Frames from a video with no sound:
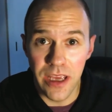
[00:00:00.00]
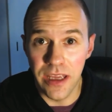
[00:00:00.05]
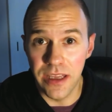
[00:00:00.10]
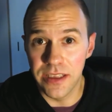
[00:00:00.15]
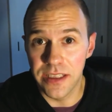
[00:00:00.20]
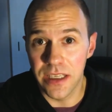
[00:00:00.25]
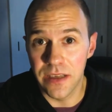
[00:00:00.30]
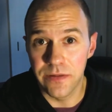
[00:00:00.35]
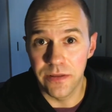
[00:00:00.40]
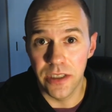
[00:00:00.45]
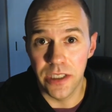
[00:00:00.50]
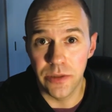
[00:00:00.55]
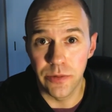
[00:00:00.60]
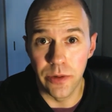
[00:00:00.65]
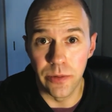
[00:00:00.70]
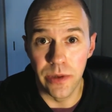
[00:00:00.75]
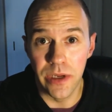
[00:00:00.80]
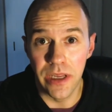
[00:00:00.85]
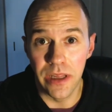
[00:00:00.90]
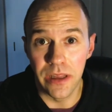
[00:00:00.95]
instead of just
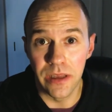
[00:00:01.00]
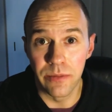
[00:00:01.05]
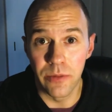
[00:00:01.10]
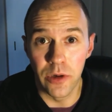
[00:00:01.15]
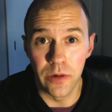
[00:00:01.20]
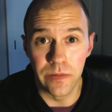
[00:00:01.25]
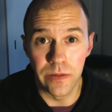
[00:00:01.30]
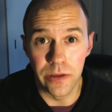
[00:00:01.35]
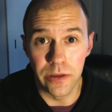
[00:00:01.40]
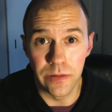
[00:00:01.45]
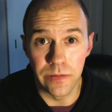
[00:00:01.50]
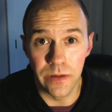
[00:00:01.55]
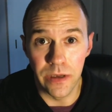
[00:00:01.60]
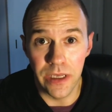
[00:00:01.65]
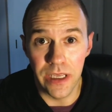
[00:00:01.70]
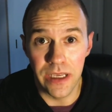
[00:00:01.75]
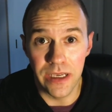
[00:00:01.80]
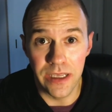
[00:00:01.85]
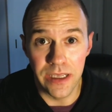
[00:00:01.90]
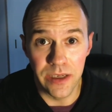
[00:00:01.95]
rereading them over and over
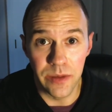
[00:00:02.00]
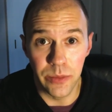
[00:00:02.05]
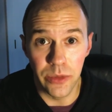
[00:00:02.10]
again in a